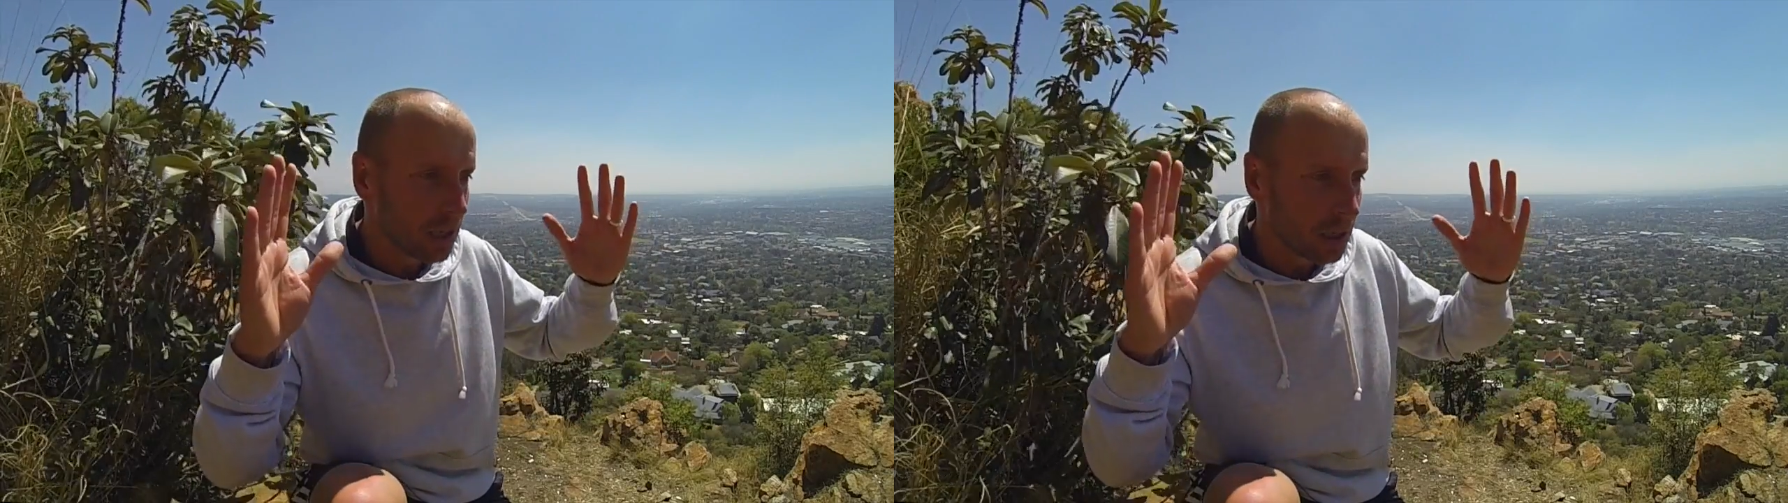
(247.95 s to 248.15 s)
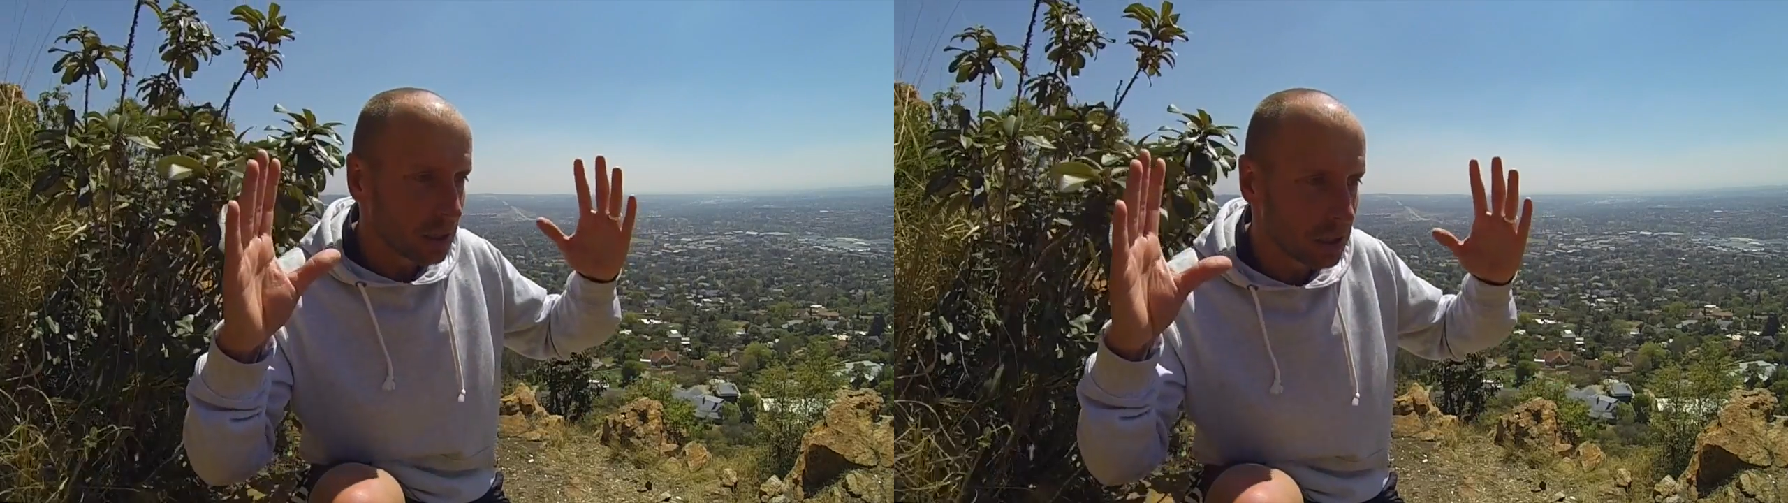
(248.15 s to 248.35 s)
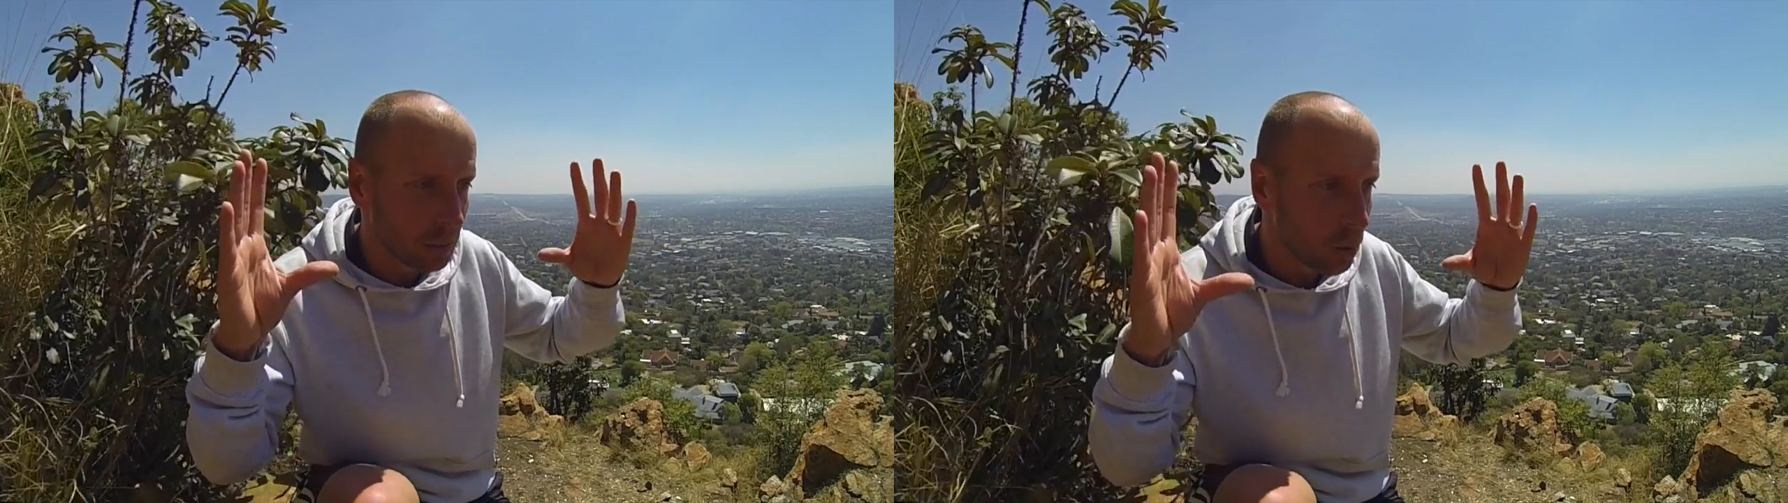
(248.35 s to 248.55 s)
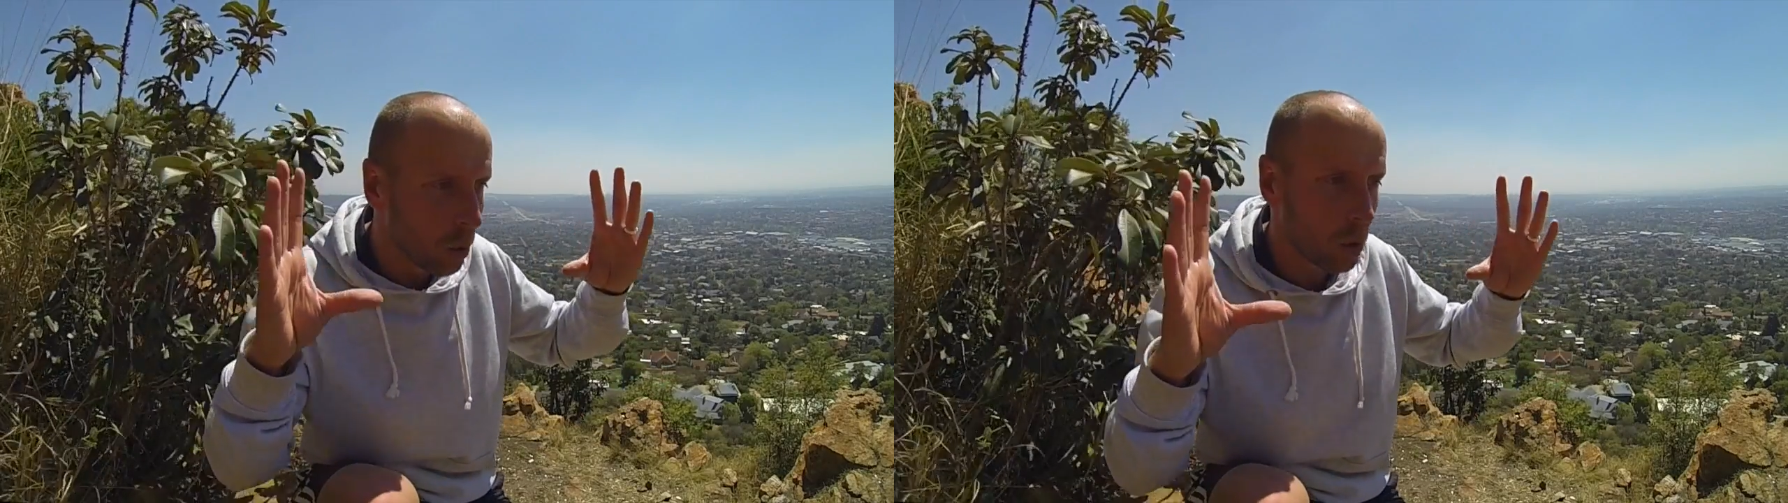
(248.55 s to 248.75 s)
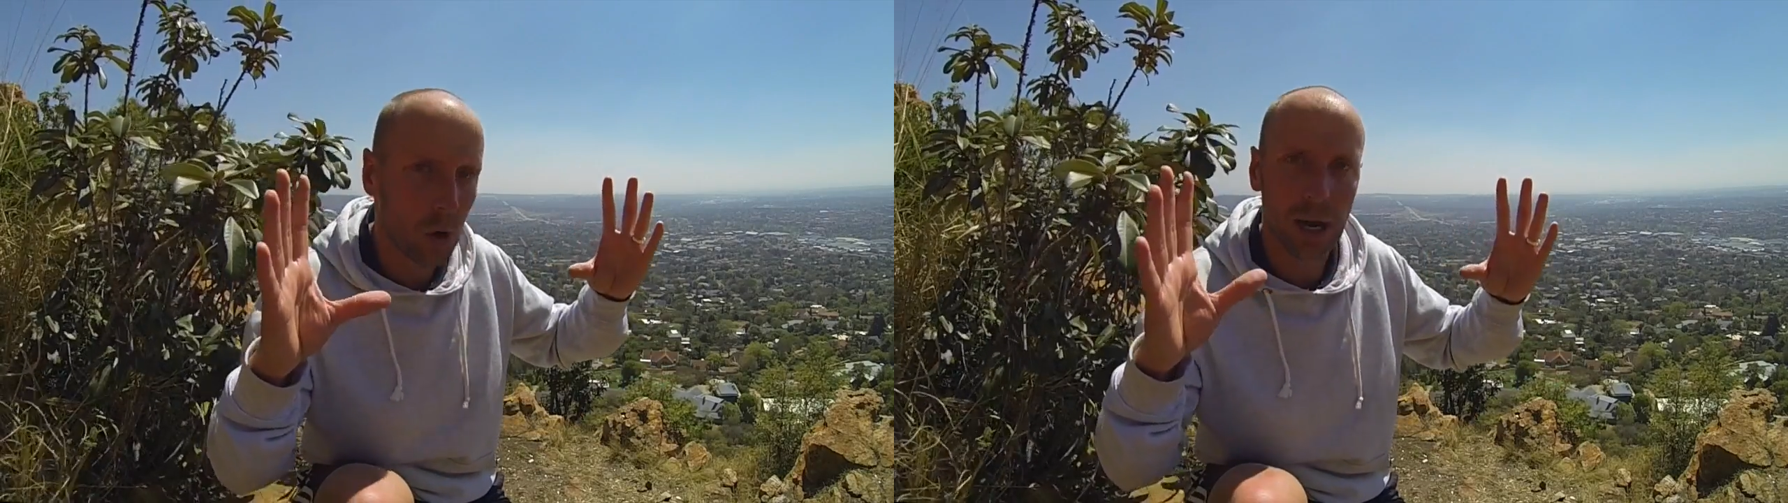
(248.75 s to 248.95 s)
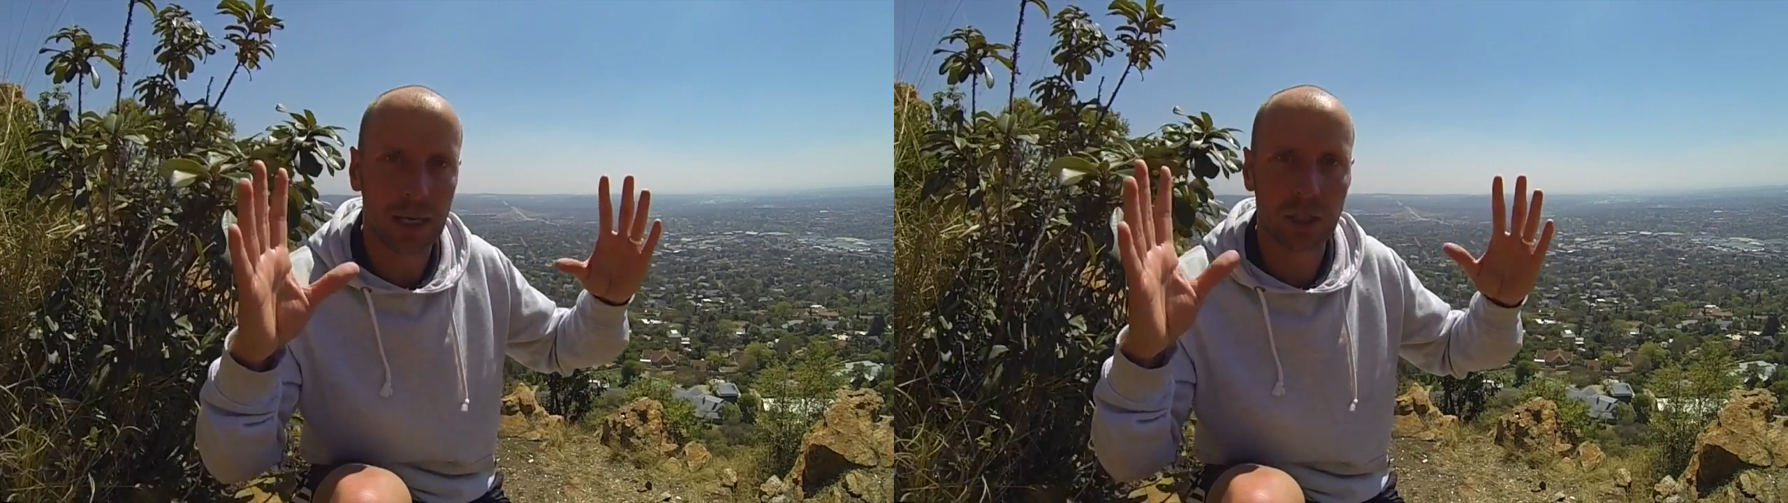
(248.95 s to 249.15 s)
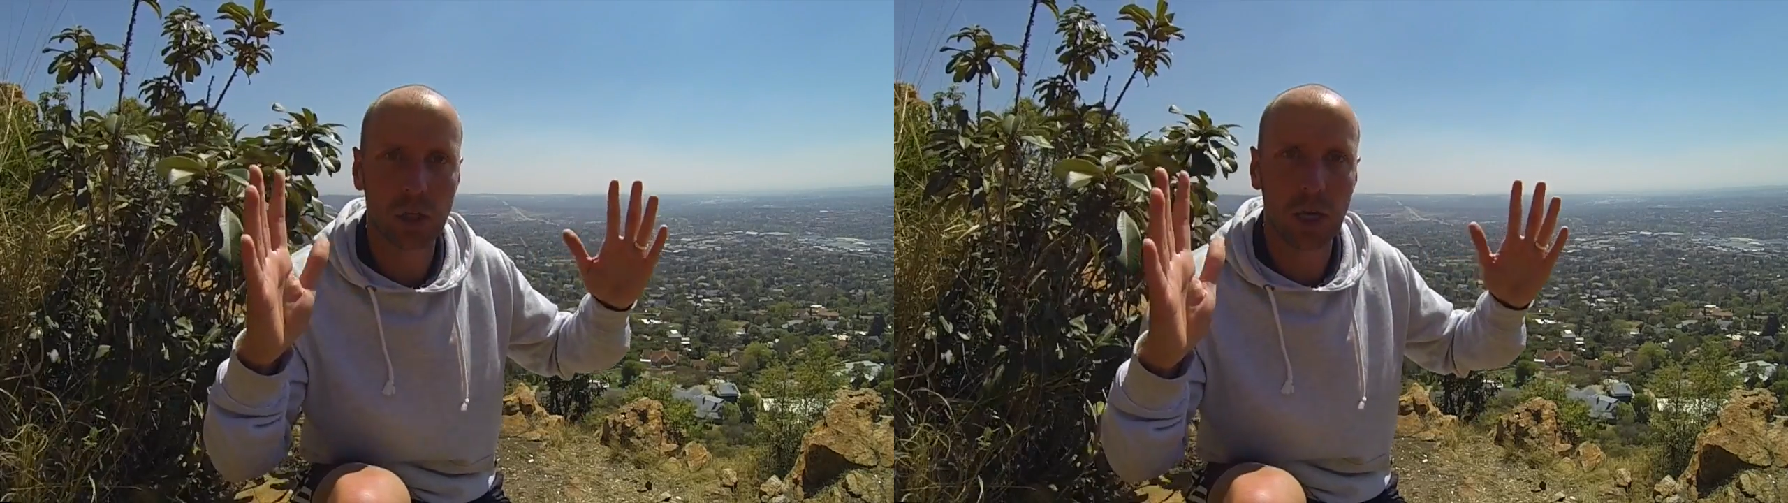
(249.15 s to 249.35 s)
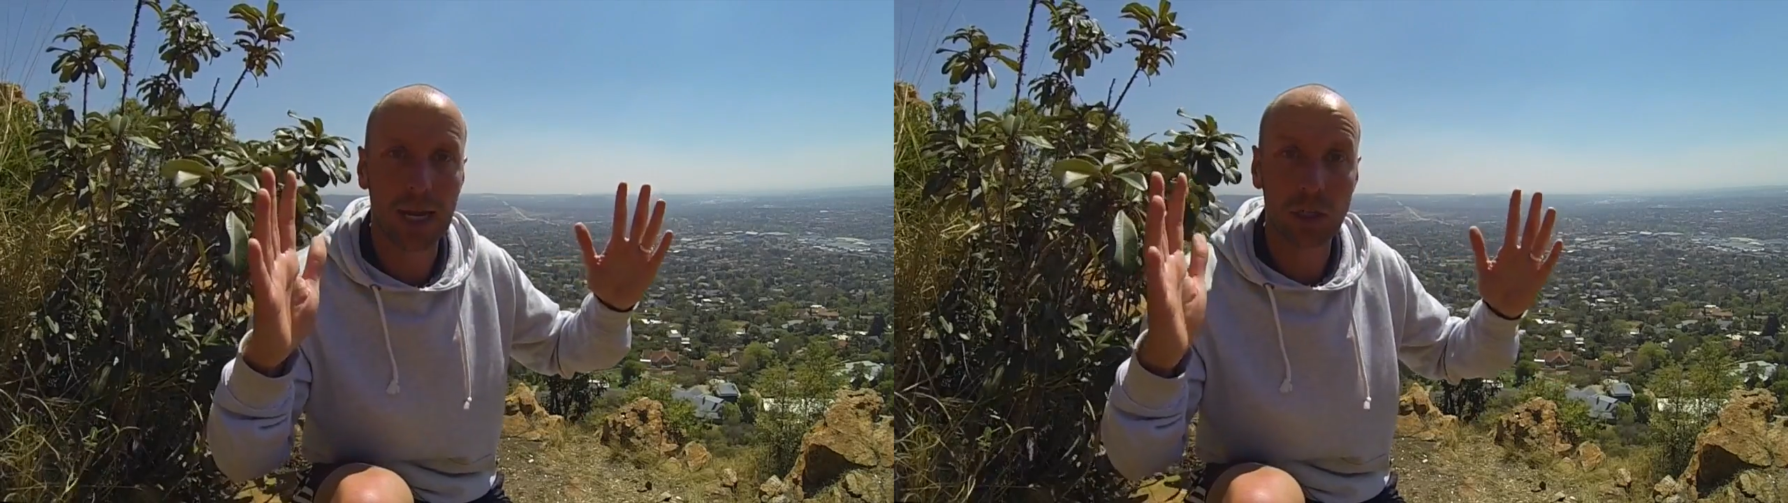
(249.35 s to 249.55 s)
the more I
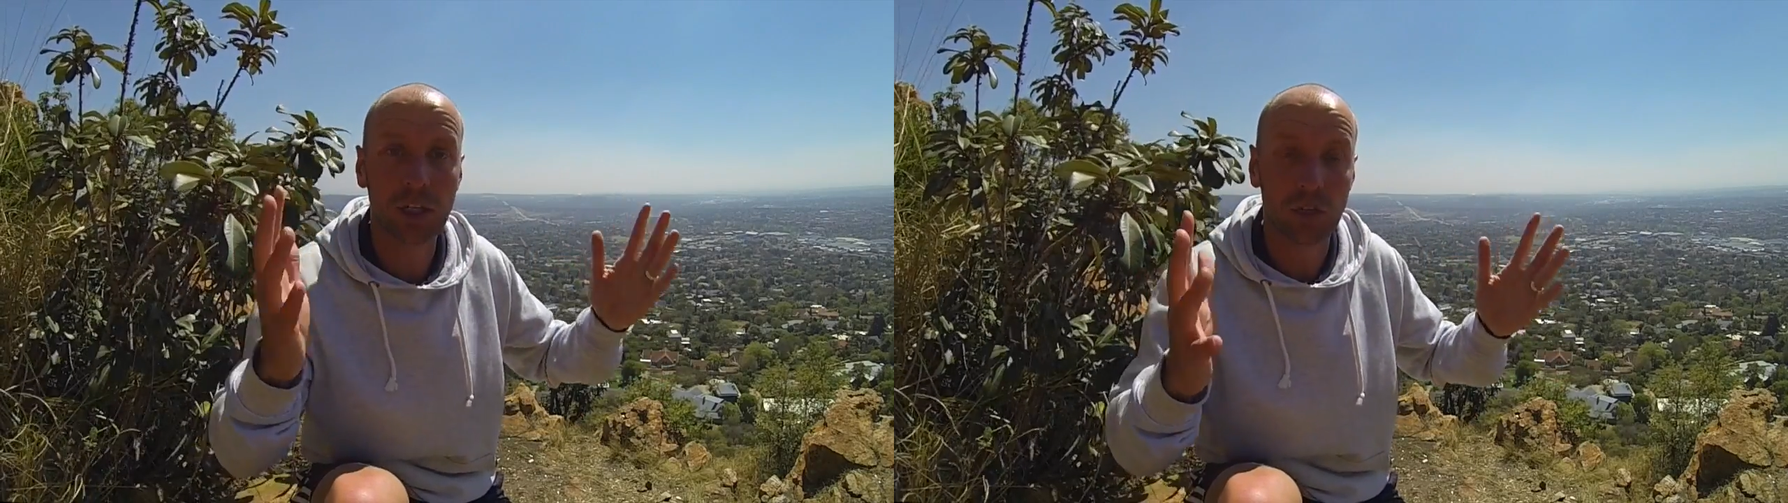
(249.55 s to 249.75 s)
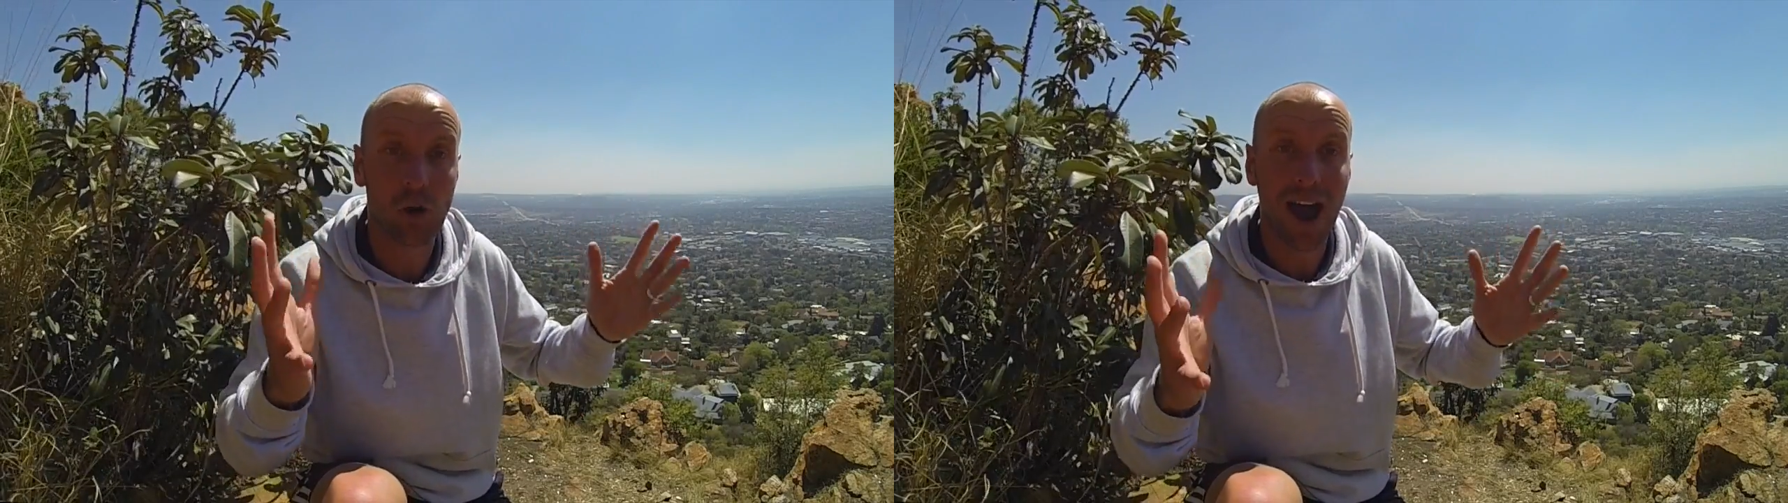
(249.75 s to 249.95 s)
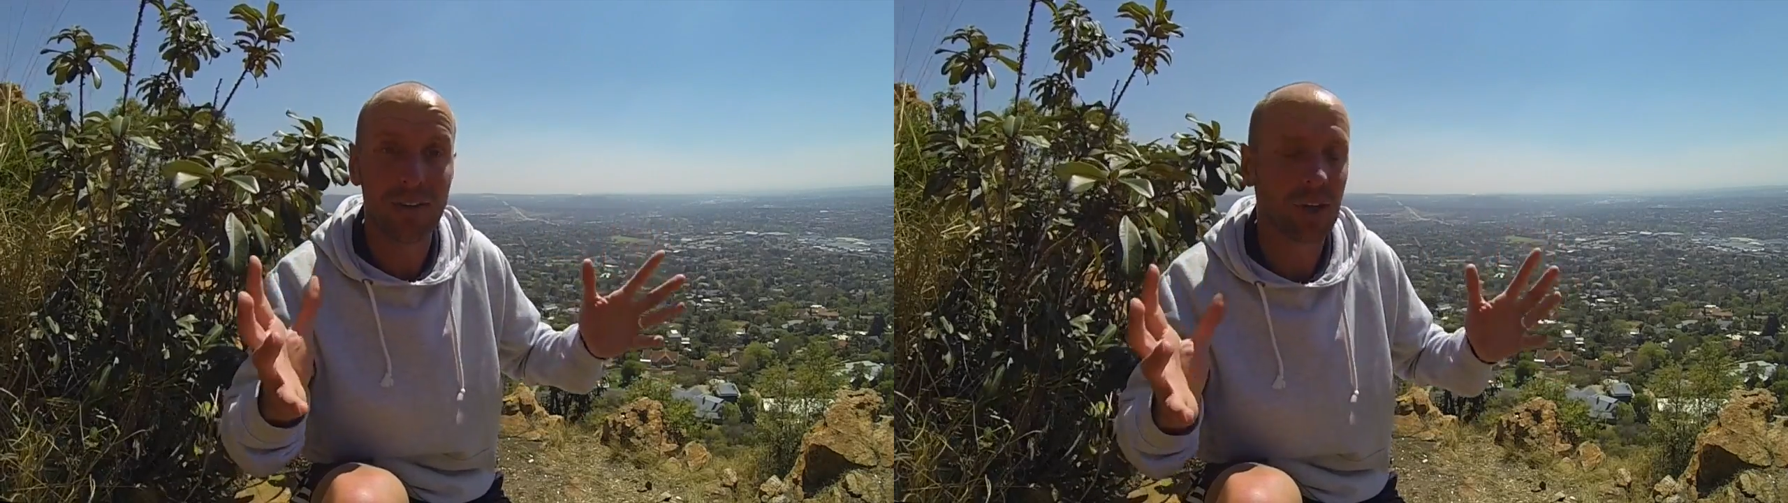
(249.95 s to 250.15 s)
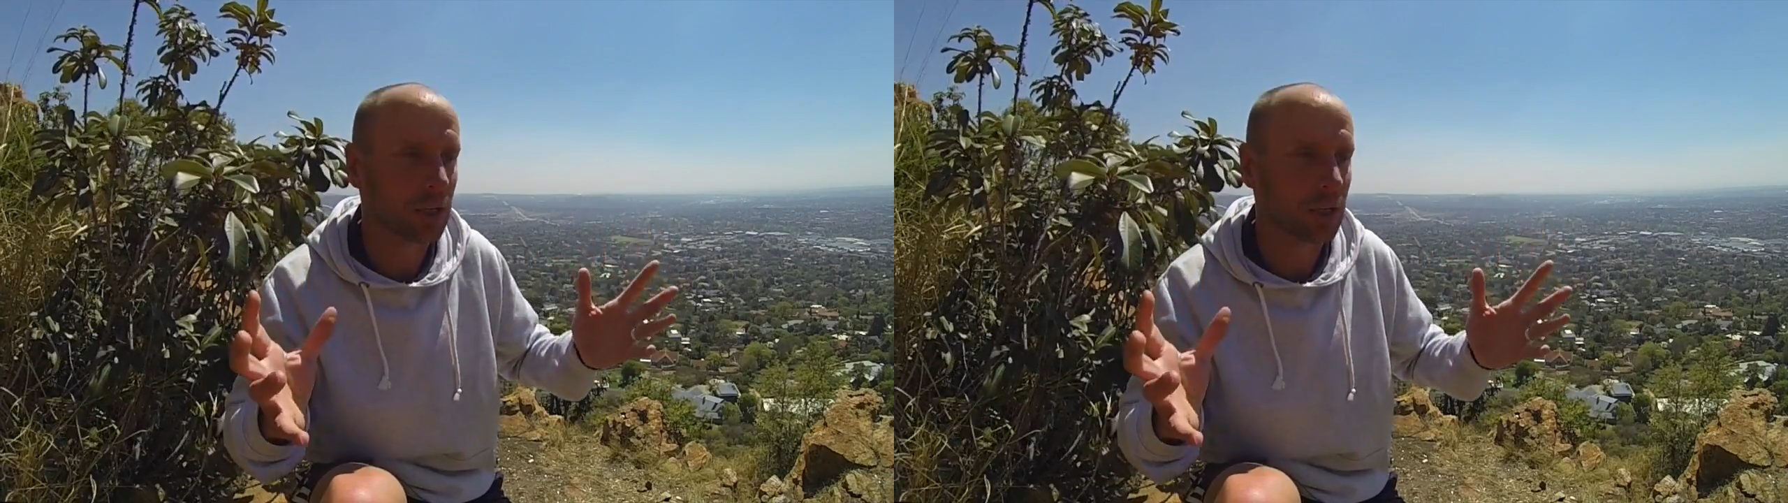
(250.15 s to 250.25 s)
start actually driving